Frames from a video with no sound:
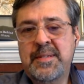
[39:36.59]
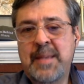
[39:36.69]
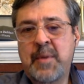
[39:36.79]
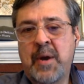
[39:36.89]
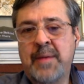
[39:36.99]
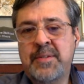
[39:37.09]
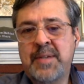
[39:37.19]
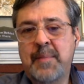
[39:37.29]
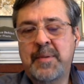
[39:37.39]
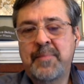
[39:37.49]
same
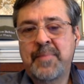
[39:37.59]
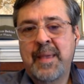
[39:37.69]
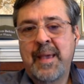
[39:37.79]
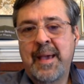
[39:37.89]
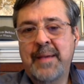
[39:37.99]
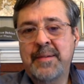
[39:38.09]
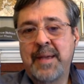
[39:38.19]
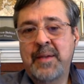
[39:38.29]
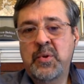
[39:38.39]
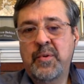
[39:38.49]
concept
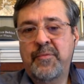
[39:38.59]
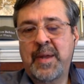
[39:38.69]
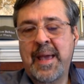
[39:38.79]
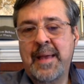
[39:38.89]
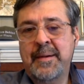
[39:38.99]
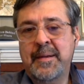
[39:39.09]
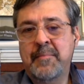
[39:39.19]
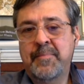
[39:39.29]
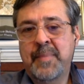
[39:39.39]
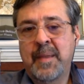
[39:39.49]
and do it for Canada.